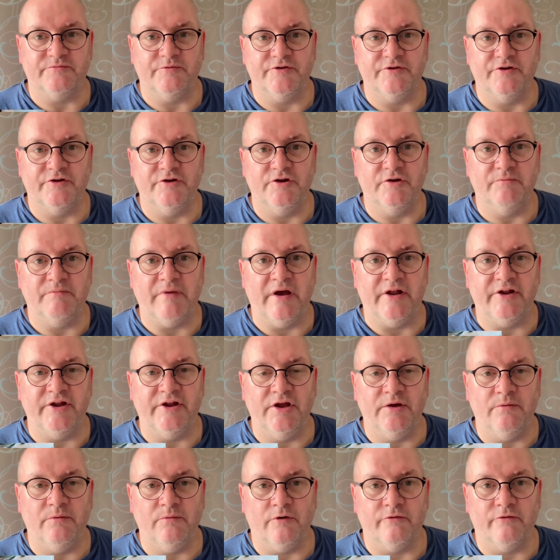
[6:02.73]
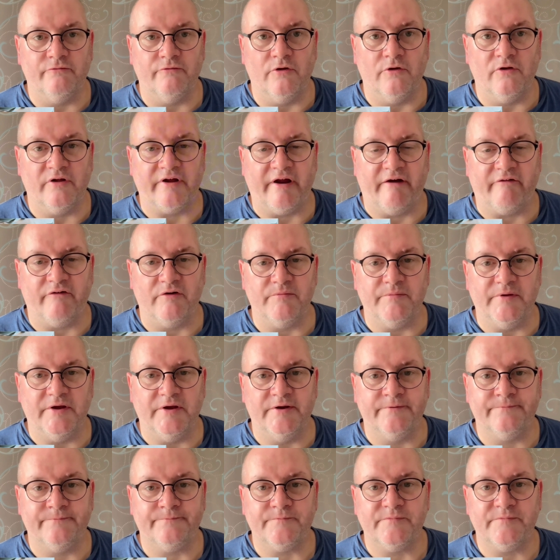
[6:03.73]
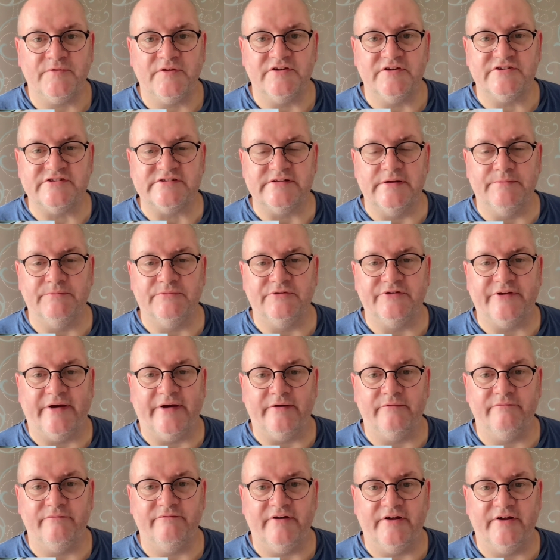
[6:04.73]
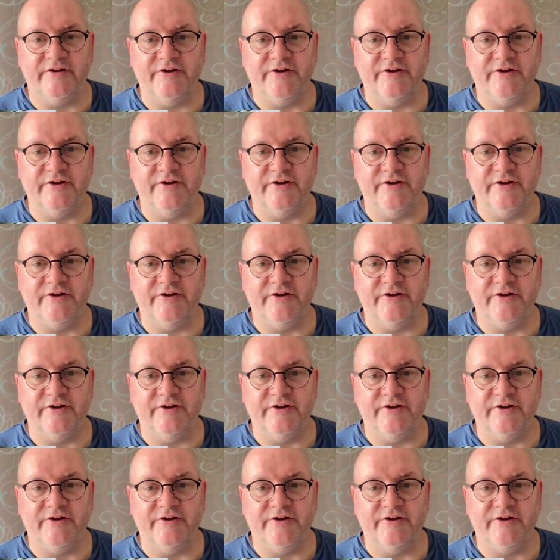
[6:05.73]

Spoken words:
with the new menu on Royal Caribbean, the slimmed down